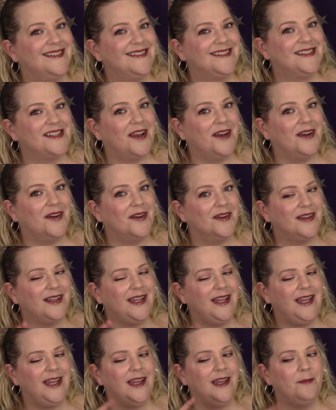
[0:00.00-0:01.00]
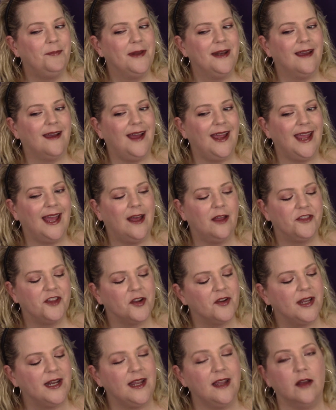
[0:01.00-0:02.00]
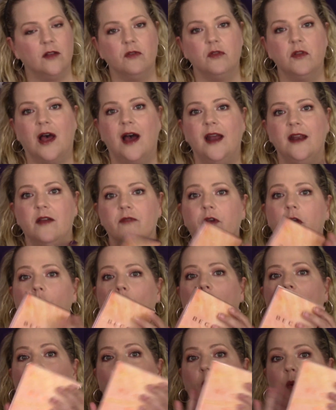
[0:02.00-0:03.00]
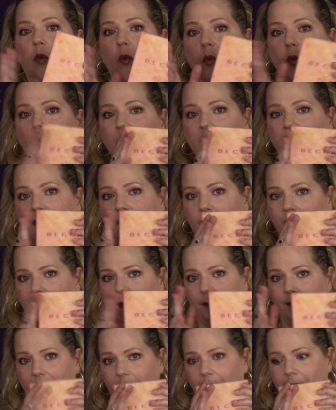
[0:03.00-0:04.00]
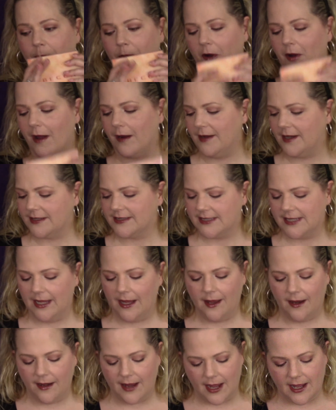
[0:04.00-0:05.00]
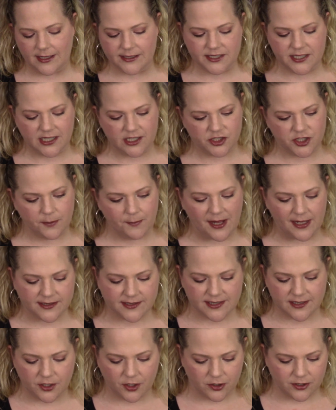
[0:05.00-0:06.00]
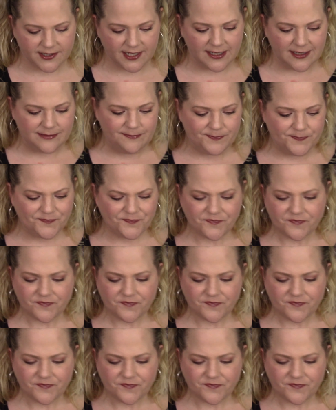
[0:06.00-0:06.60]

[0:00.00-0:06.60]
So keep an eye out. They're getting a lot of really great beauty products in at TJMaxx and Ulta.